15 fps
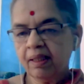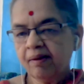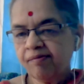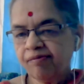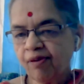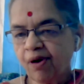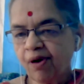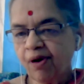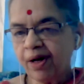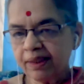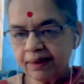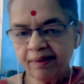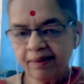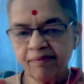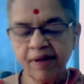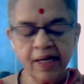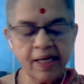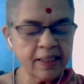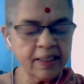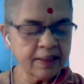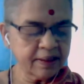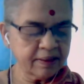for the
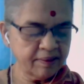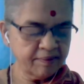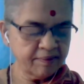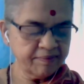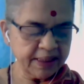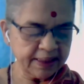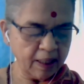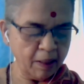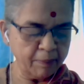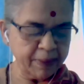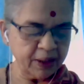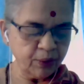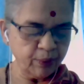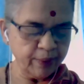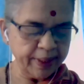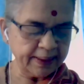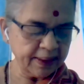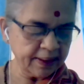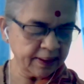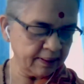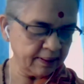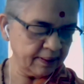world which has come into
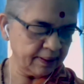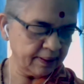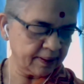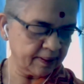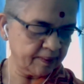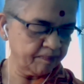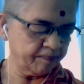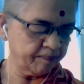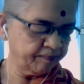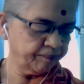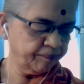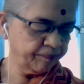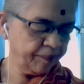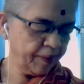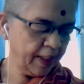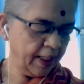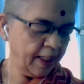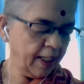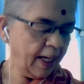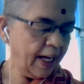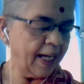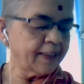existence.
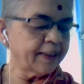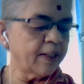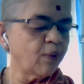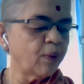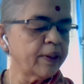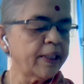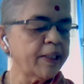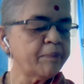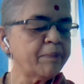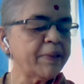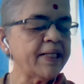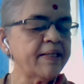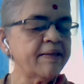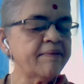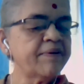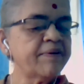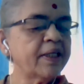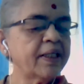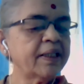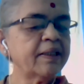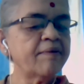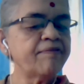And they only believe
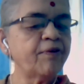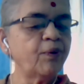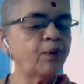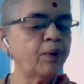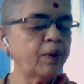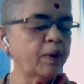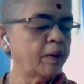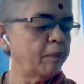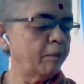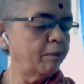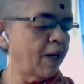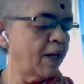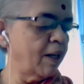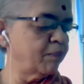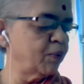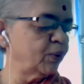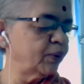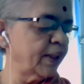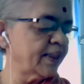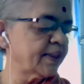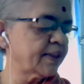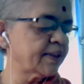in the four
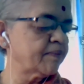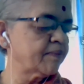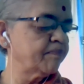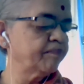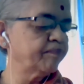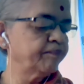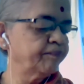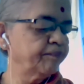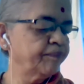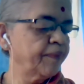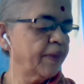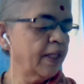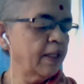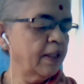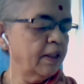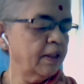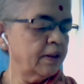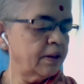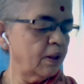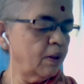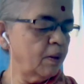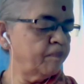Mahabhutas.
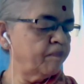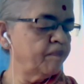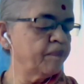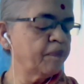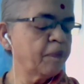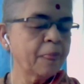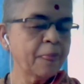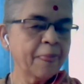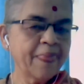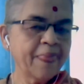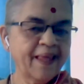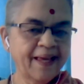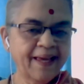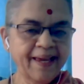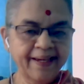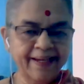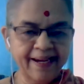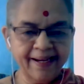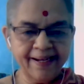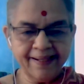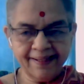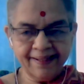So
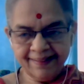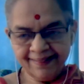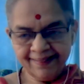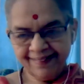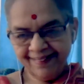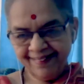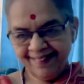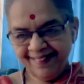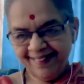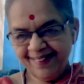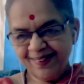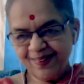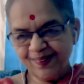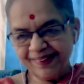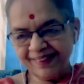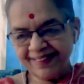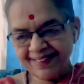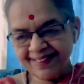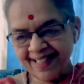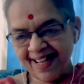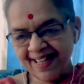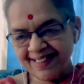again to
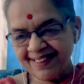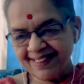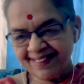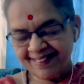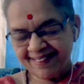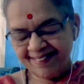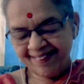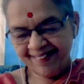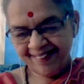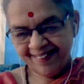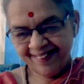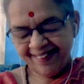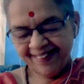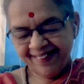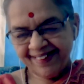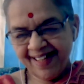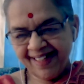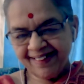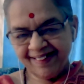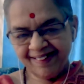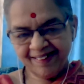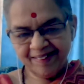criticize
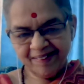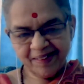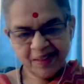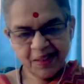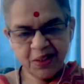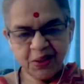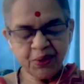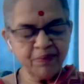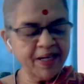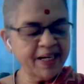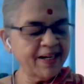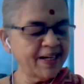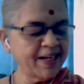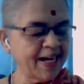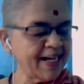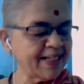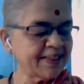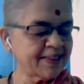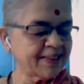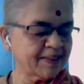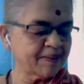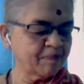that Ishvara
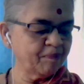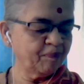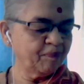as